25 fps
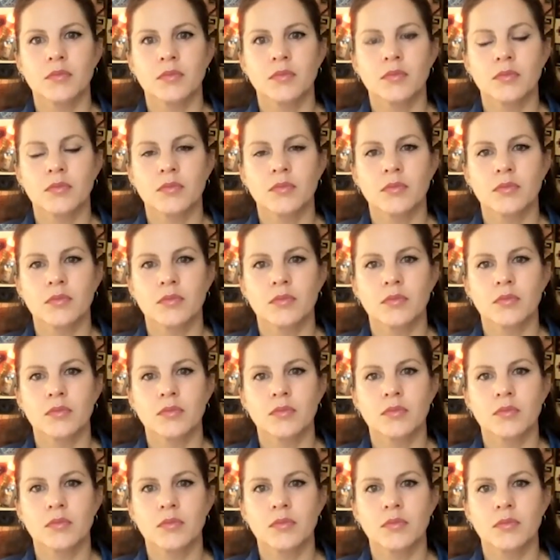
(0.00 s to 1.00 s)

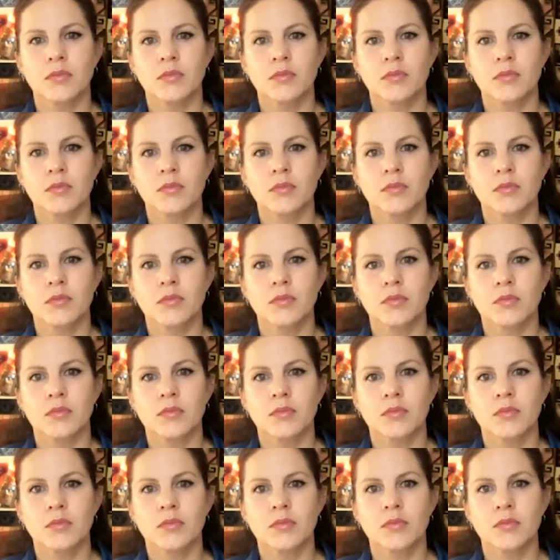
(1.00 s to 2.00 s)

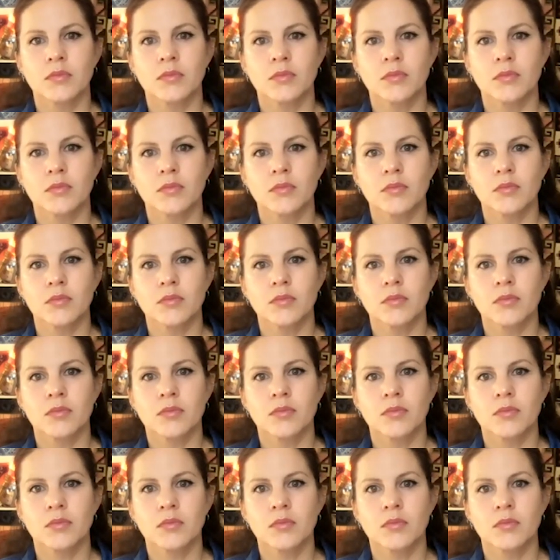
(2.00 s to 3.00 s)

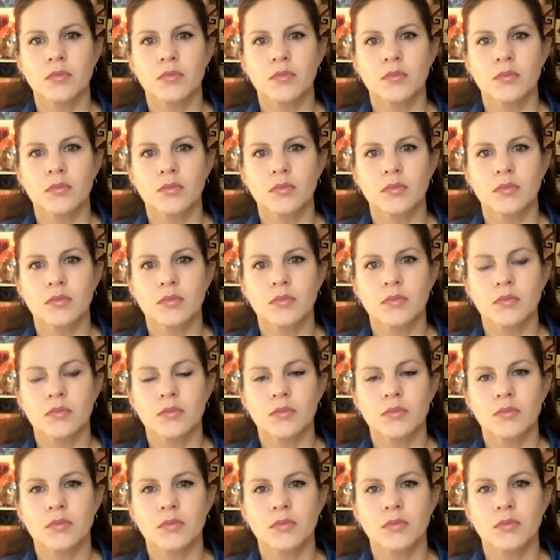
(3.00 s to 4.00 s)

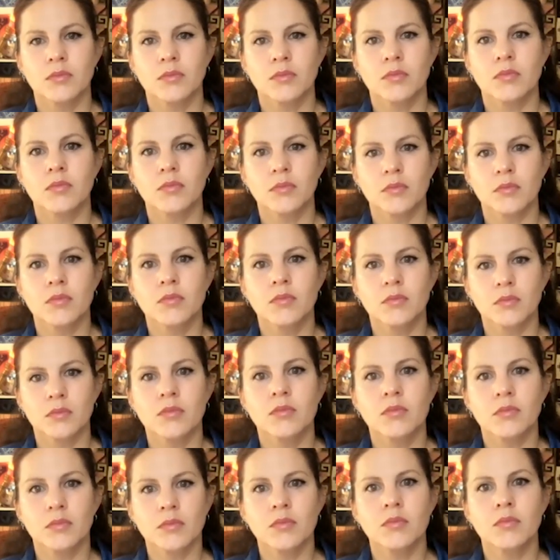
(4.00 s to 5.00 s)

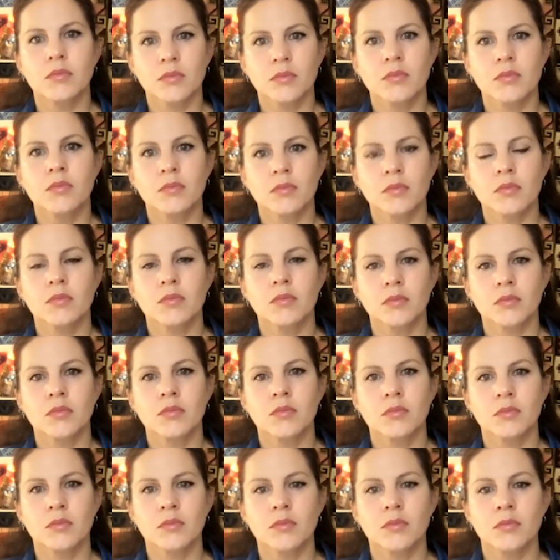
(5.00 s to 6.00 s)

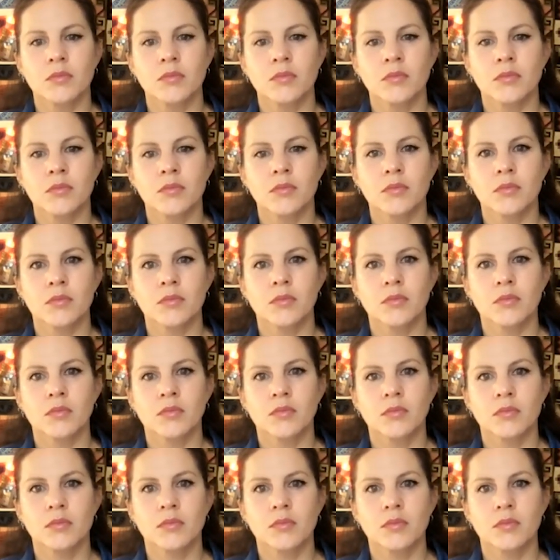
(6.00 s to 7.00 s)

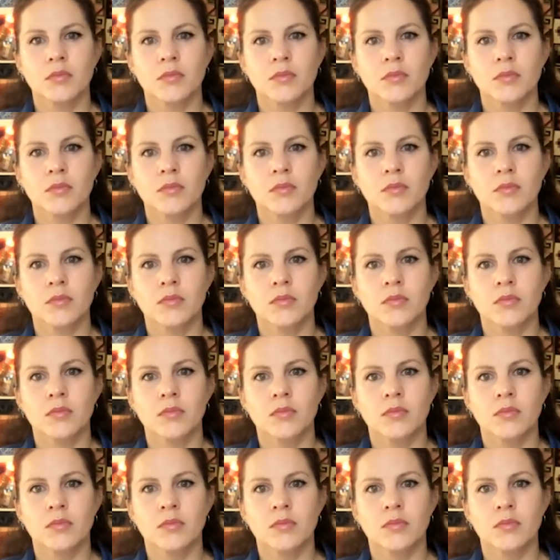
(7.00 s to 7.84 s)
No words are spoken by the person on screen.